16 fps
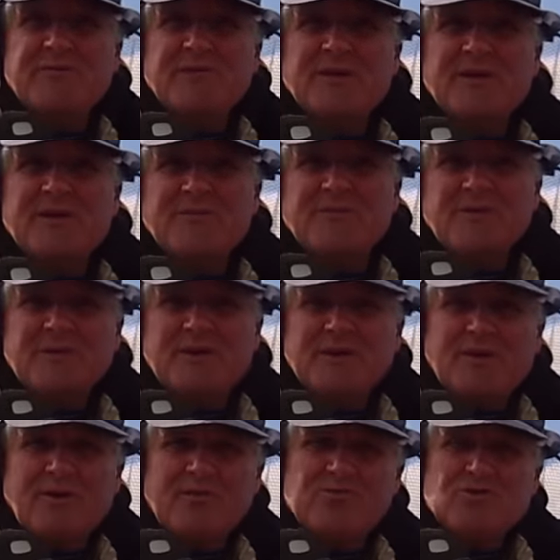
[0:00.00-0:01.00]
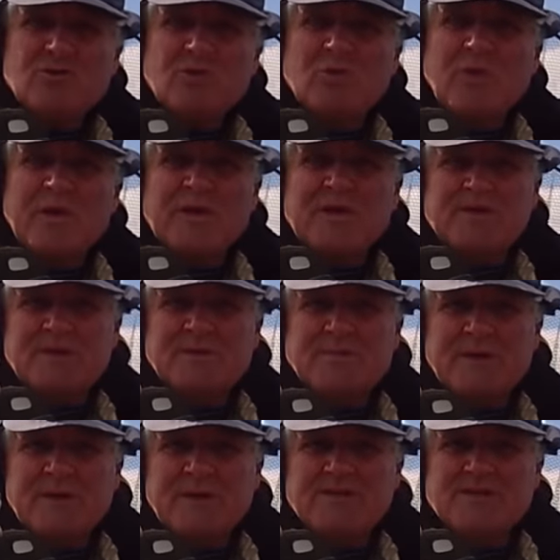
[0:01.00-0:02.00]
if the offshore wind is a
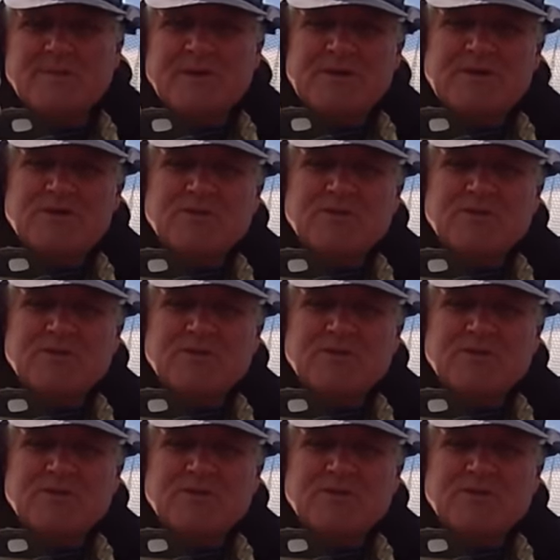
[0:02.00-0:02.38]
bit